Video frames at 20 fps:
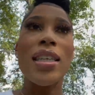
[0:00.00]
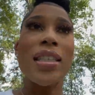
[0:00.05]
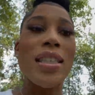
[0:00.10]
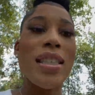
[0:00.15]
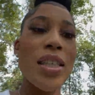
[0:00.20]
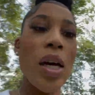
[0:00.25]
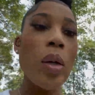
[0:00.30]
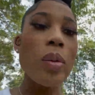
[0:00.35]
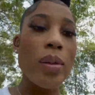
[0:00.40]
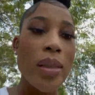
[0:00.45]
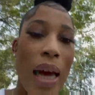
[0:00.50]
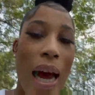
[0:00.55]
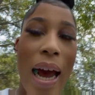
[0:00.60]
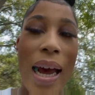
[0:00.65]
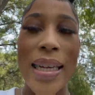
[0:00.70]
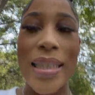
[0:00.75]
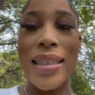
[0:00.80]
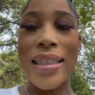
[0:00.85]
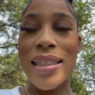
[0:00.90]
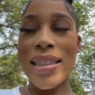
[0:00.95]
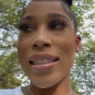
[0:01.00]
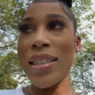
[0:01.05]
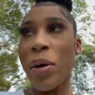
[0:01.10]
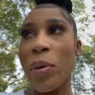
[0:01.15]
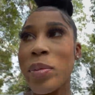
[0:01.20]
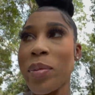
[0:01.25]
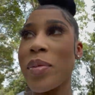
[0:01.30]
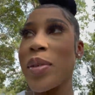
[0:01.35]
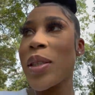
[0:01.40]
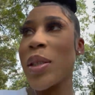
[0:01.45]
So nice,
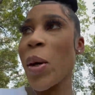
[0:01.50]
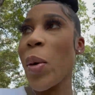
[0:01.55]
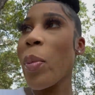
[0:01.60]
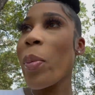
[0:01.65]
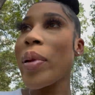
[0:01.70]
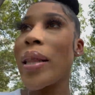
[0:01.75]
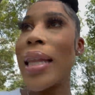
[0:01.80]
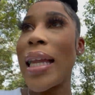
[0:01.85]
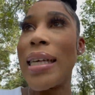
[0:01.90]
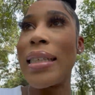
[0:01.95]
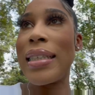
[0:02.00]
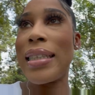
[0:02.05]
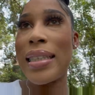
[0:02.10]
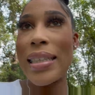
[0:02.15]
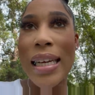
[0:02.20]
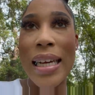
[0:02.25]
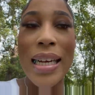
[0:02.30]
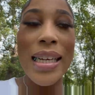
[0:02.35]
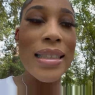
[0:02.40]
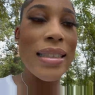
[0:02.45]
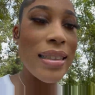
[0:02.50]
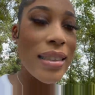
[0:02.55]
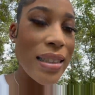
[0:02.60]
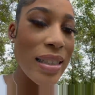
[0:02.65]
so so pleasant.